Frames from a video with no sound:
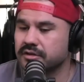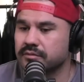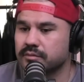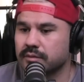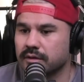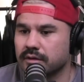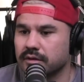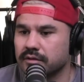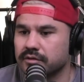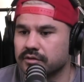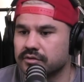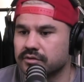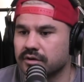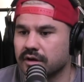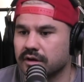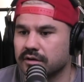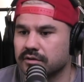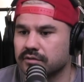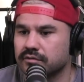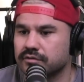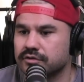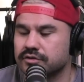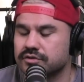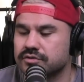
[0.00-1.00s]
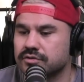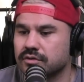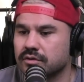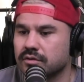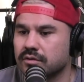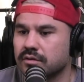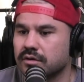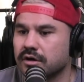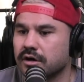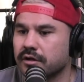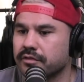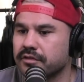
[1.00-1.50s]
did well at the Dragons for
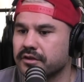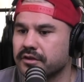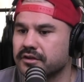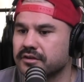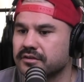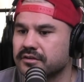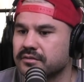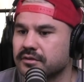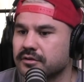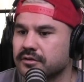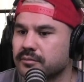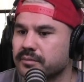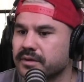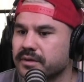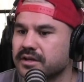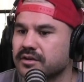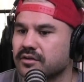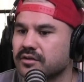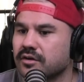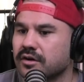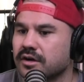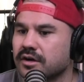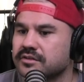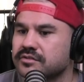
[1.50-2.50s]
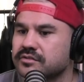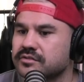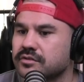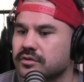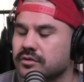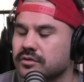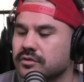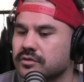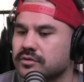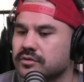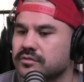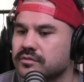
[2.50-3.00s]
sure. I think it'll be nice
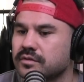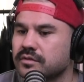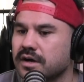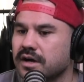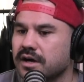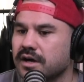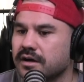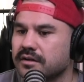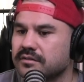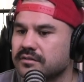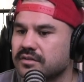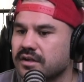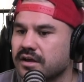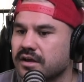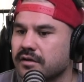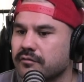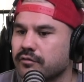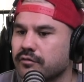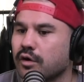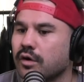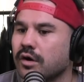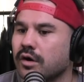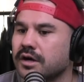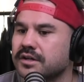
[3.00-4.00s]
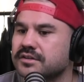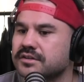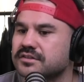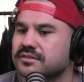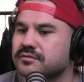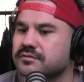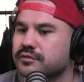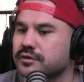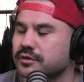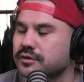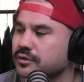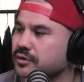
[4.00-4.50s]
to have Hines
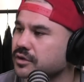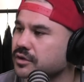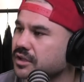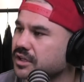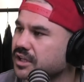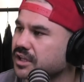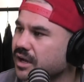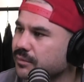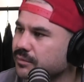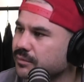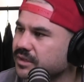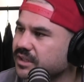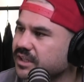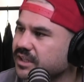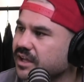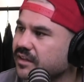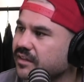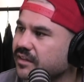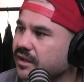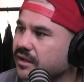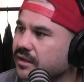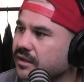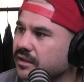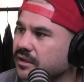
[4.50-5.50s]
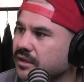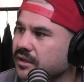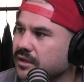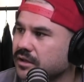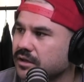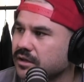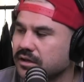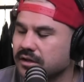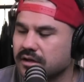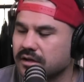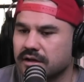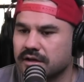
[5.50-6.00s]
and Finucane coming together.
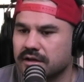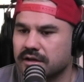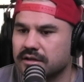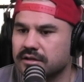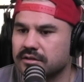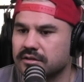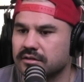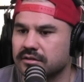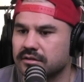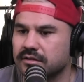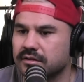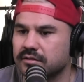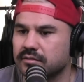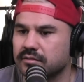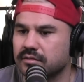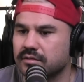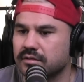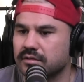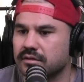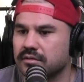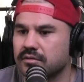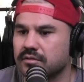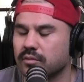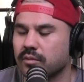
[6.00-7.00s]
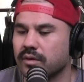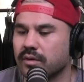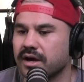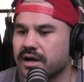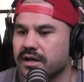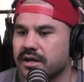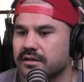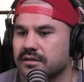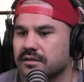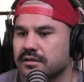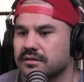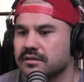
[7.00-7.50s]
In
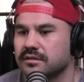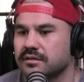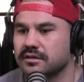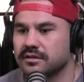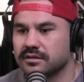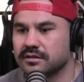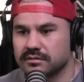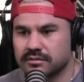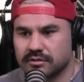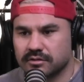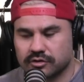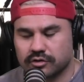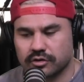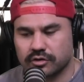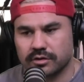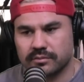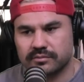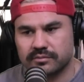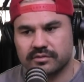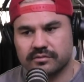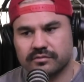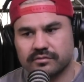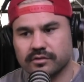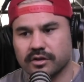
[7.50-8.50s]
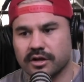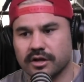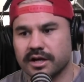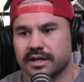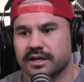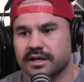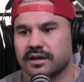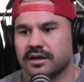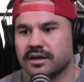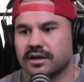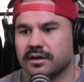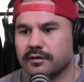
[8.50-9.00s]
the terms of
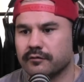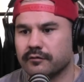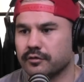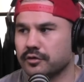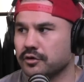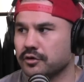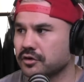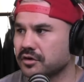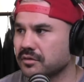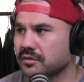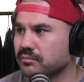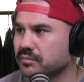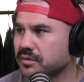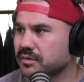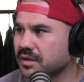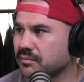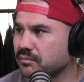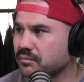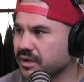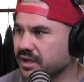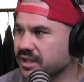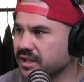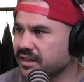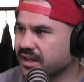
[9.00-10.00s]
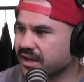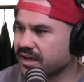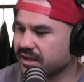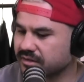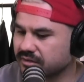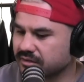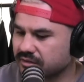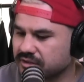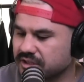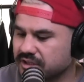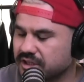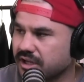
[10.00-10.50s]
like Finucane can be
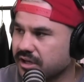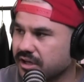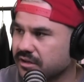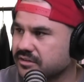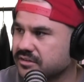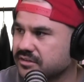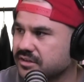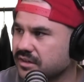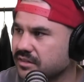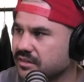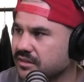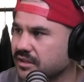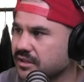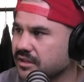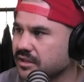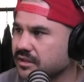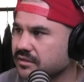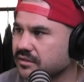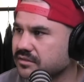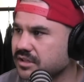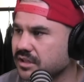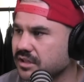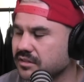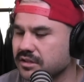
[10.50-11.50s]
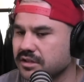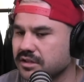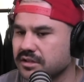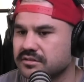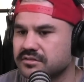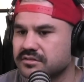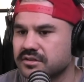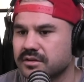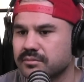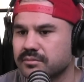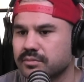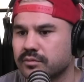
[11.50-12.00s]
that set the
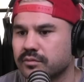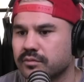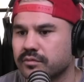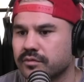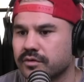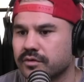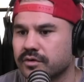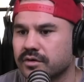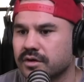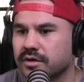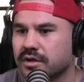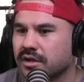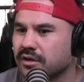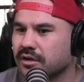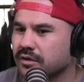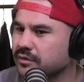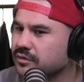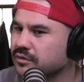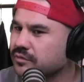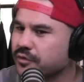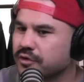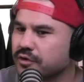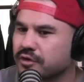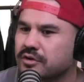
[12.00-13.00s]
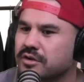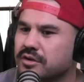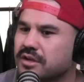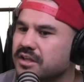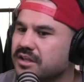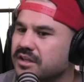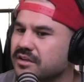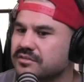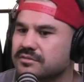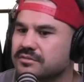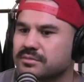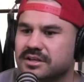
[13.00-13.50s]
example for, because Finucane
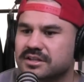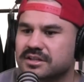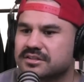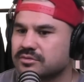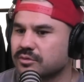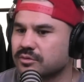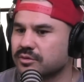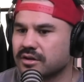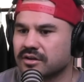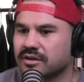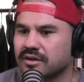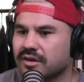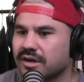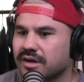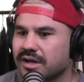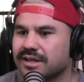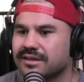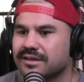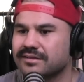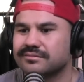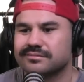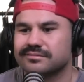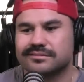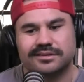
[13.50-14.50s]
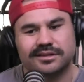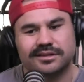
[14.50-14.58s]
gives me sort of like